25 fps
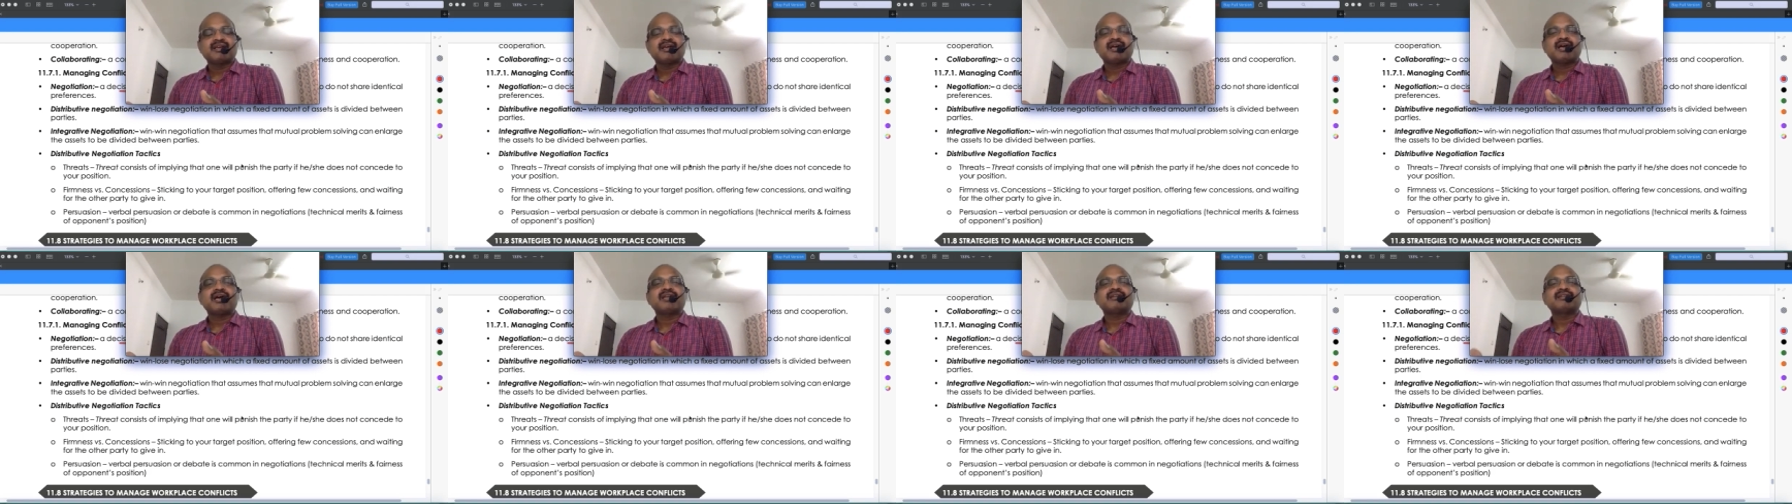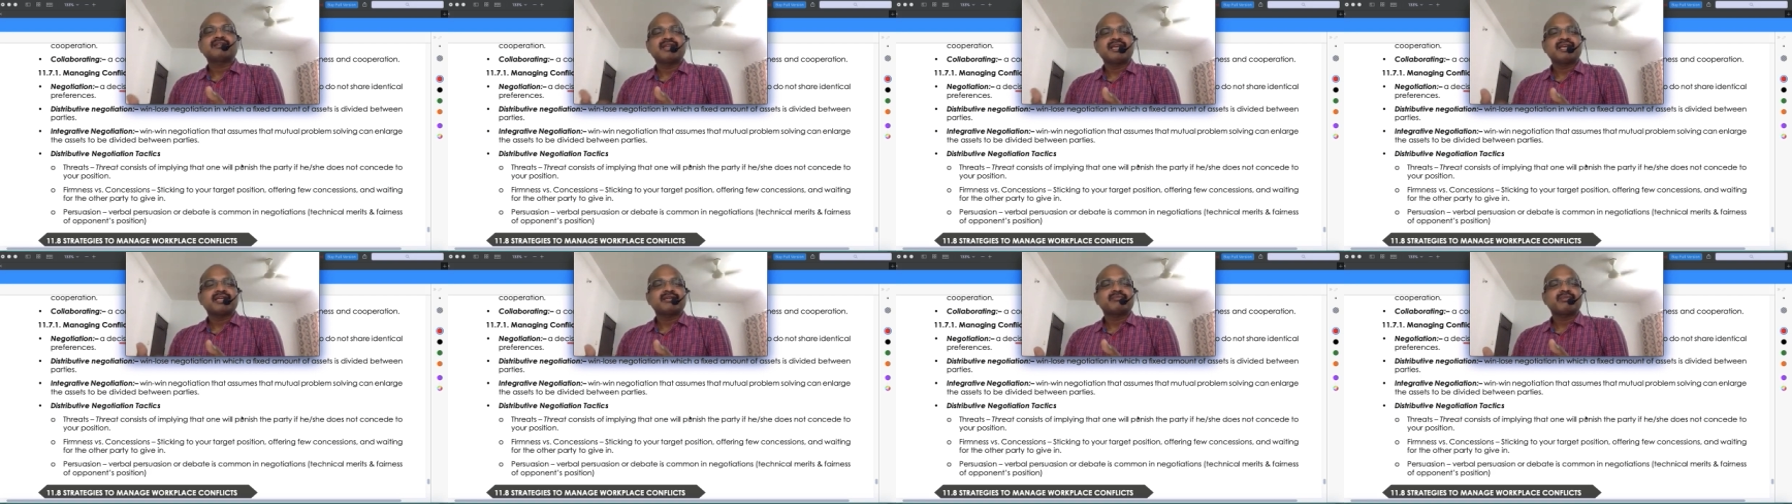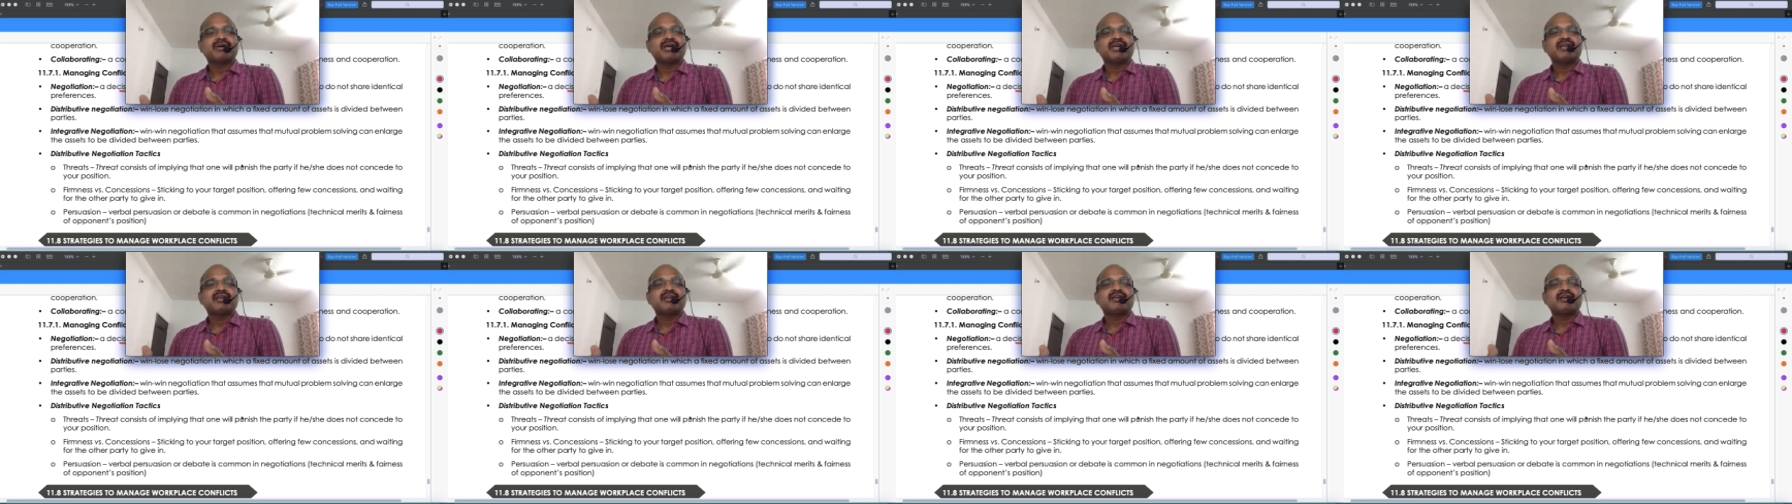and
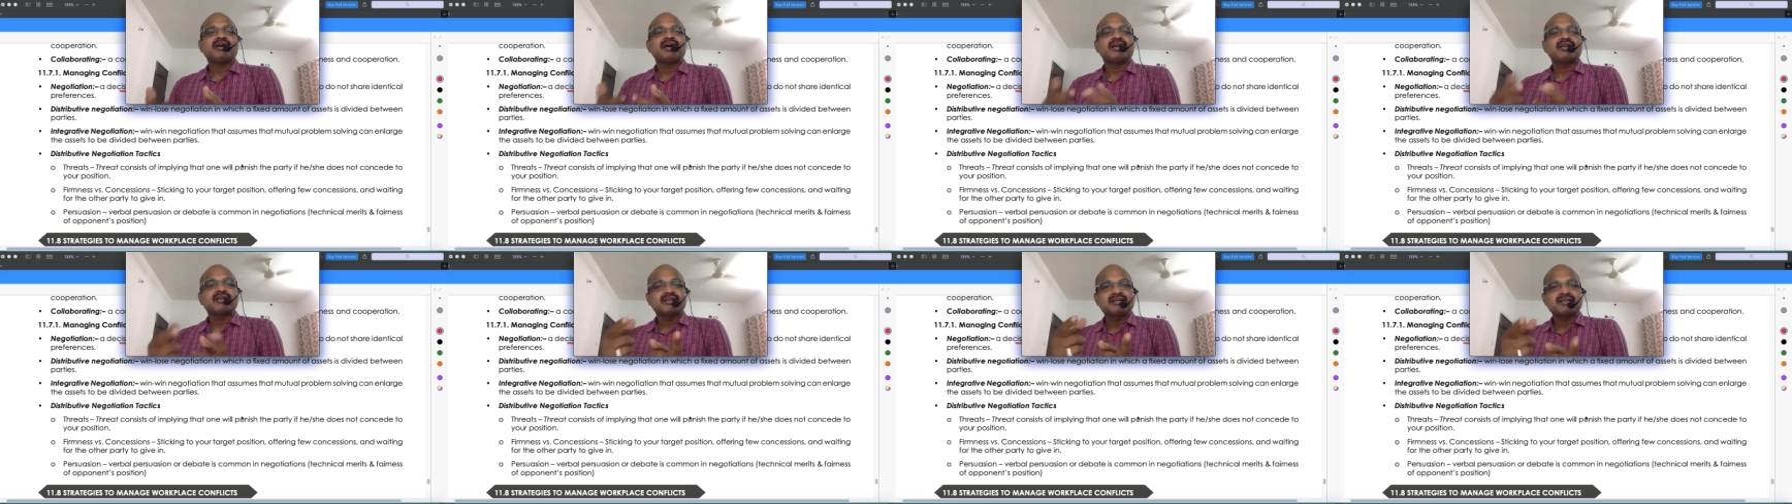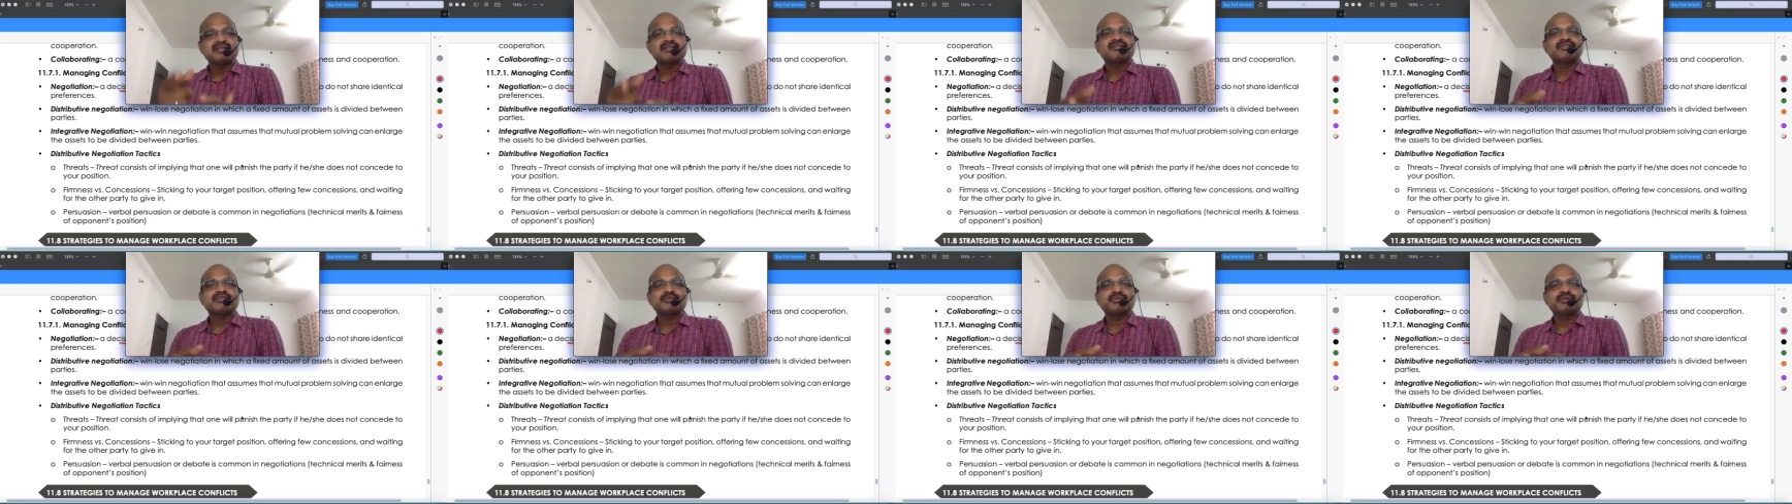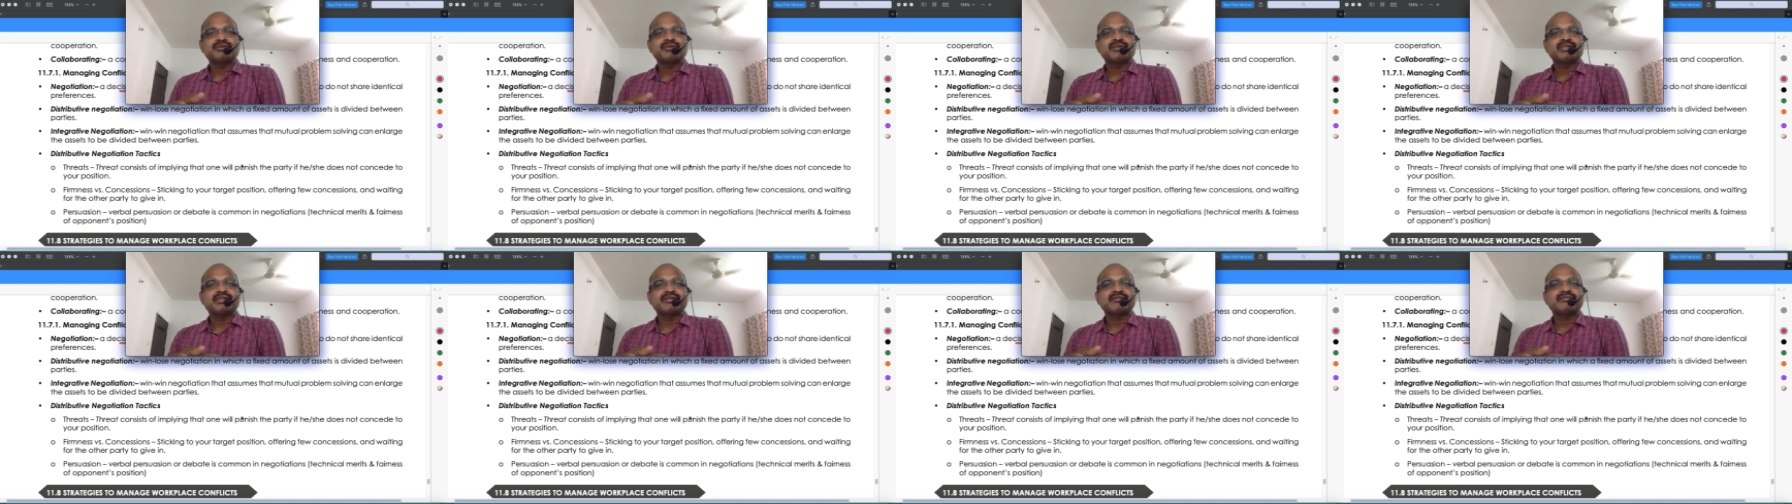thereby, under
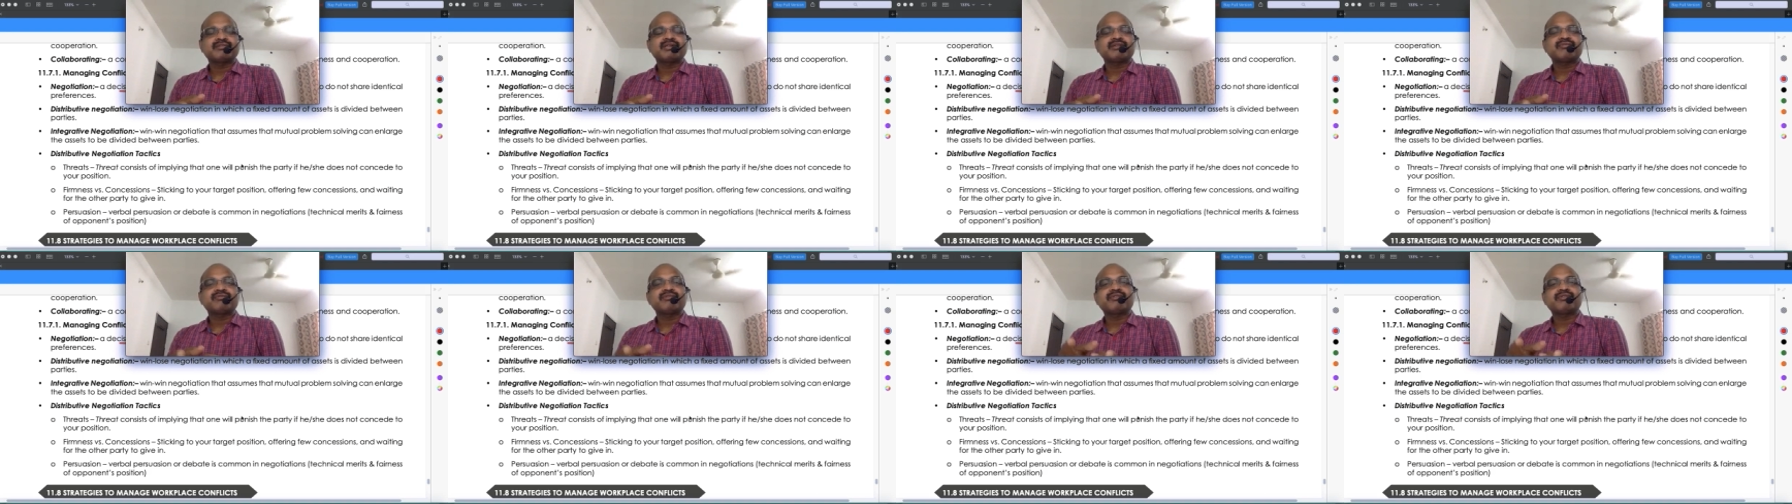distributive,